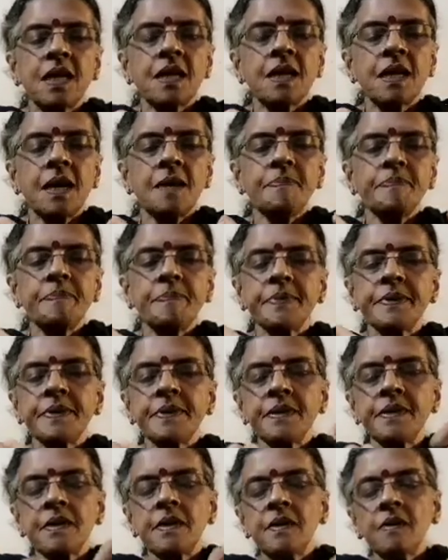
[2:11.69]
cup
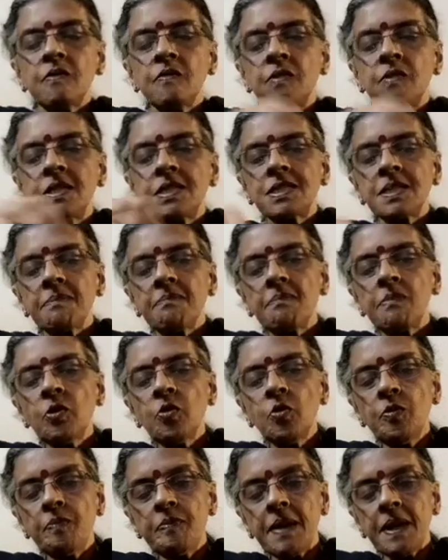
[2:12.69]
with some
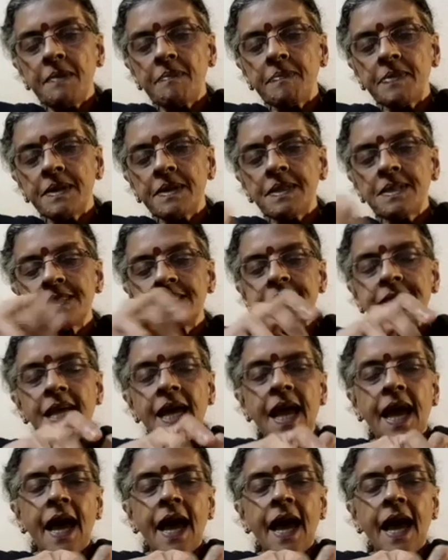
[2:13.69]
blue papers